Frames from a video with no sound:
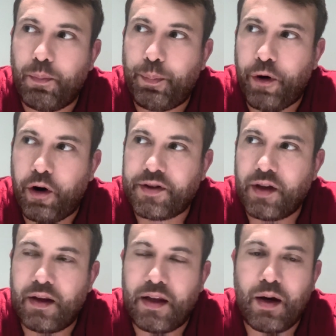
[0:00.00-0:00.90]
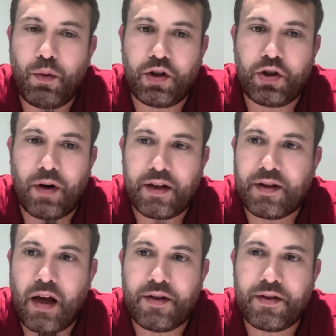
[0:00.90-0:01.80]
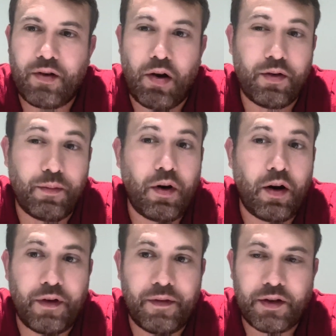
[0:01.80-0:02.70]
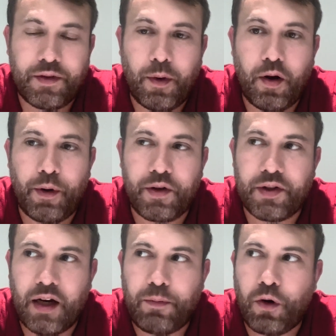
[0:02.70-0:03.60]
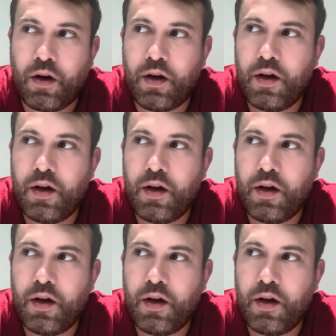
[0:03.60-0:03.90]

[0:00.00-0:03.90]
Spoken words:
person, that they would trust us. Also, a lot of investors from our personal network,